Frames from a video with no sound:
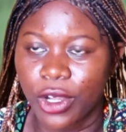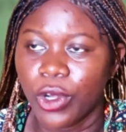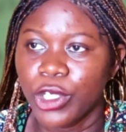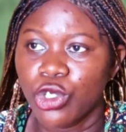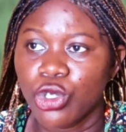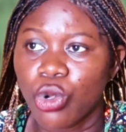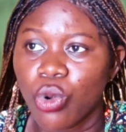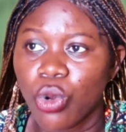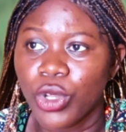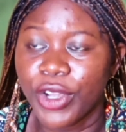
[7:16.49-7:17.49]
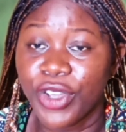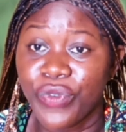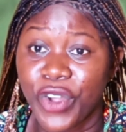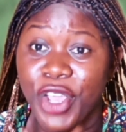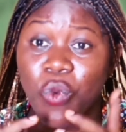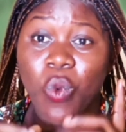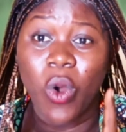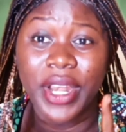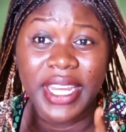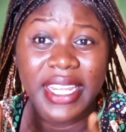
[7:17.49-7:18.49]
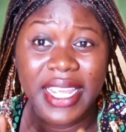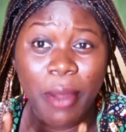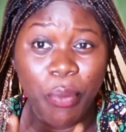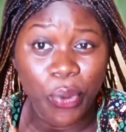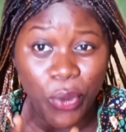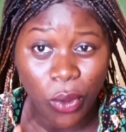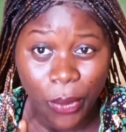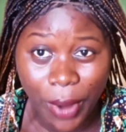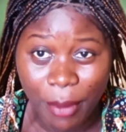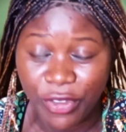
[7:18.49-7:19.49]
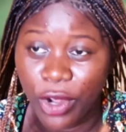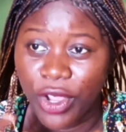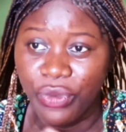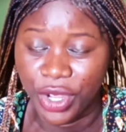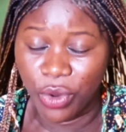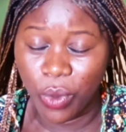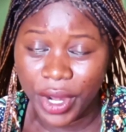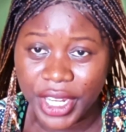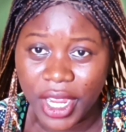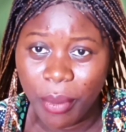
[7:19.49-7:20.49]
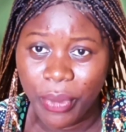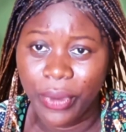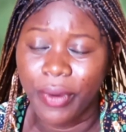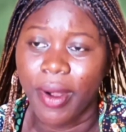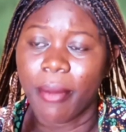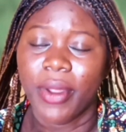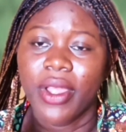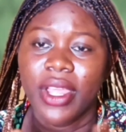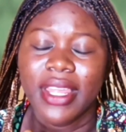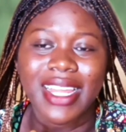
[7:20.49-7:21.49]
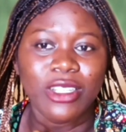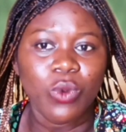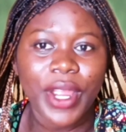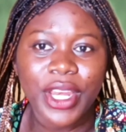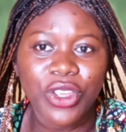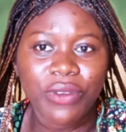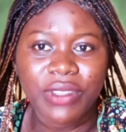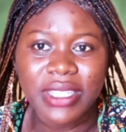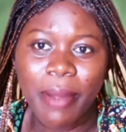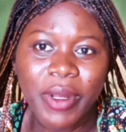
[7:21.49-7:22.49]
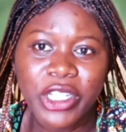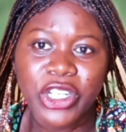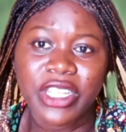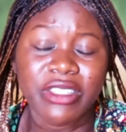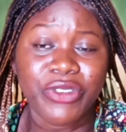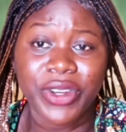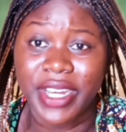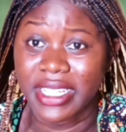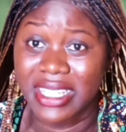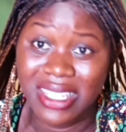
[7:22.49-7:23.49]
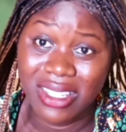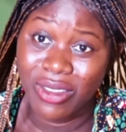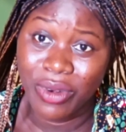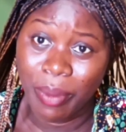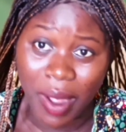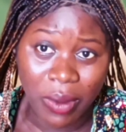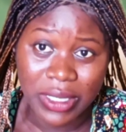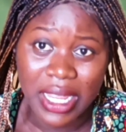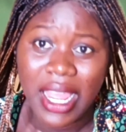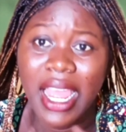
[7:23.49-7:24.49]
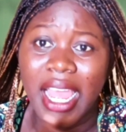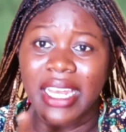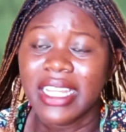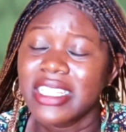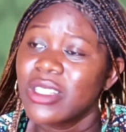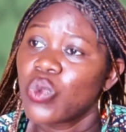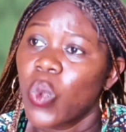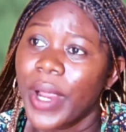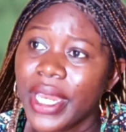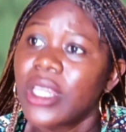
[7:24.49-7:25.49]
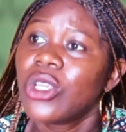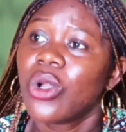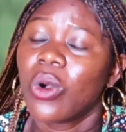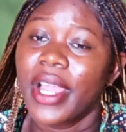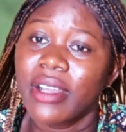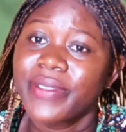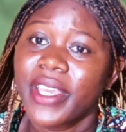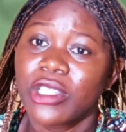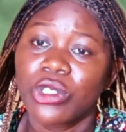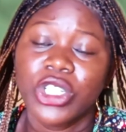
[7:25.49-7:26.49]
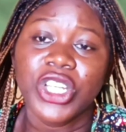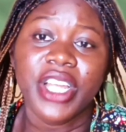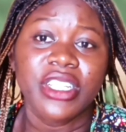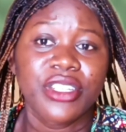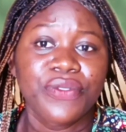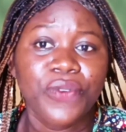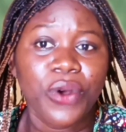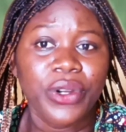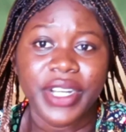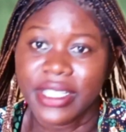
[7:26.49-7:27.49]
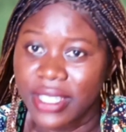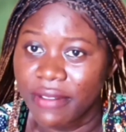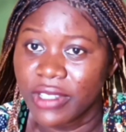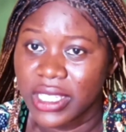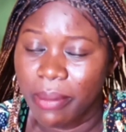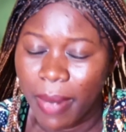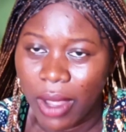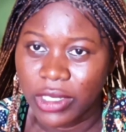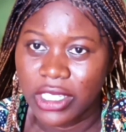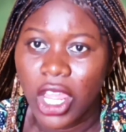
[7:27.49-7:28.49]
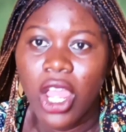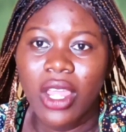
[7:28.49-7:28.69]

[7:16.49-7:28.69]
You're going to school, you're going for a 1 year program. If you're going for a 1 year program, that's when your visa application is £363, and that is when your healthcare surcharge is £470.